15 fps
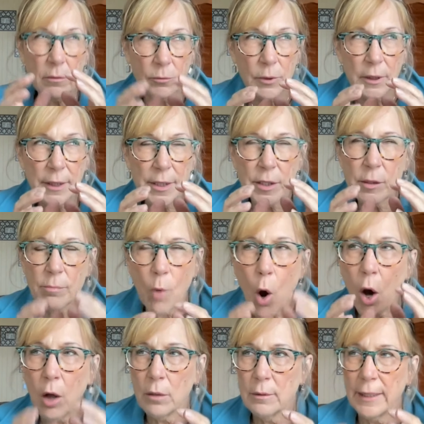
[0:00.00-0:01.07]
really
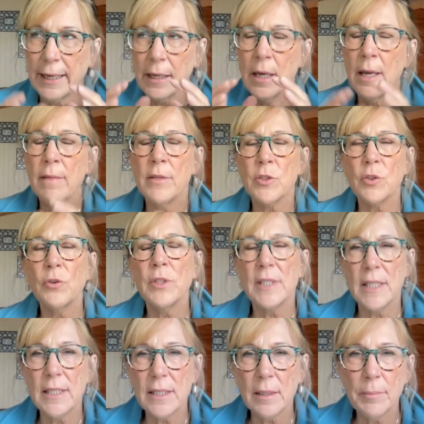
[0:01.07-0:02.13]
small. Like the, so, the
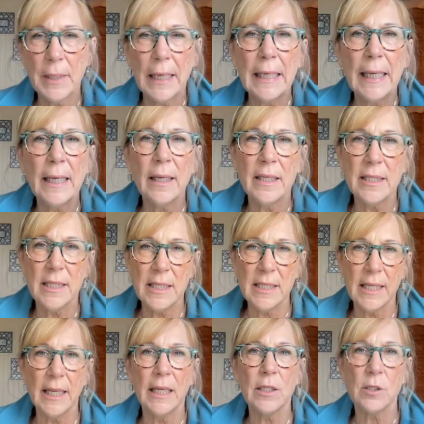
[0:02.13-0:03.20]
sense I'm getting is he's
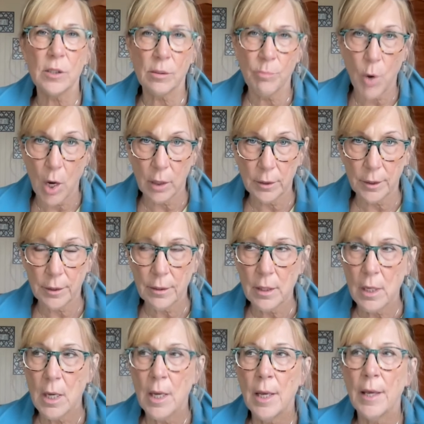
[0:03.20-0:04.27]
getting smaller.
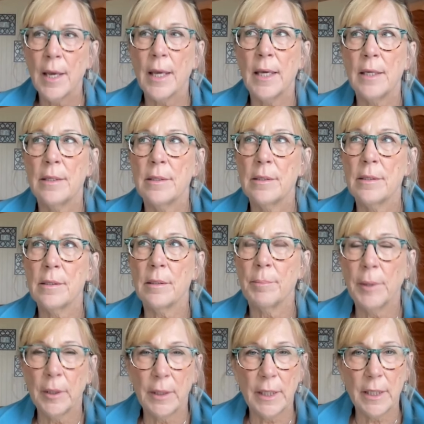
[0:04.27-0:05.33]
His
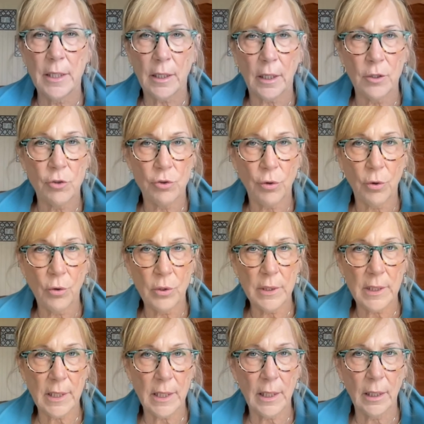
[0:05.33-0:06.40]
ability to control is
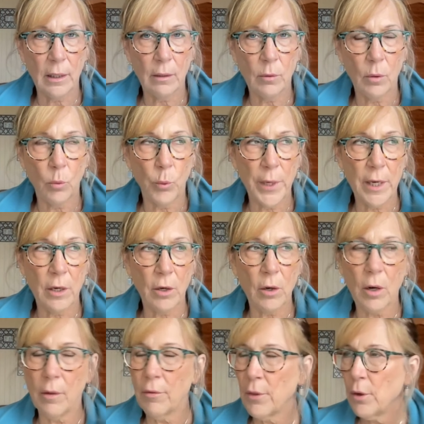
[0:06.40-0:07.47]
getting weaker,
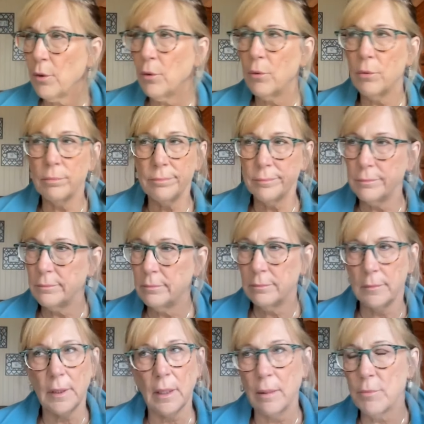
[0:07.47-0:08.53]
although
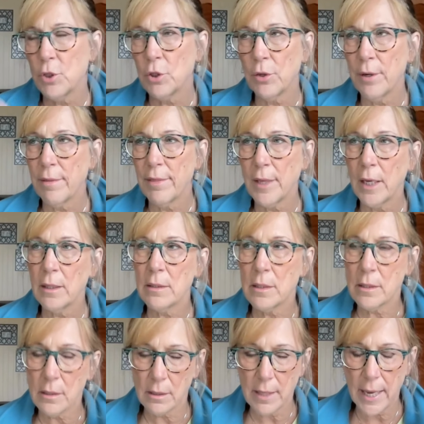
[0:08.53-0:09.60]
I'm sure he
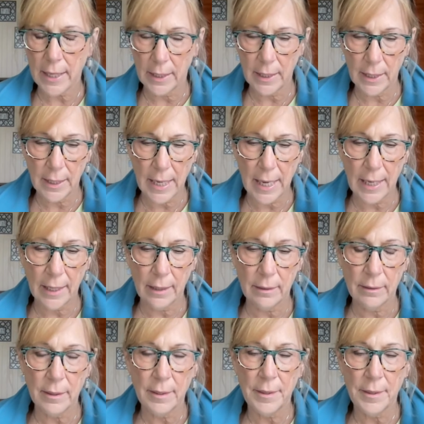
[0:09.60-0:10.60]
thinks that he can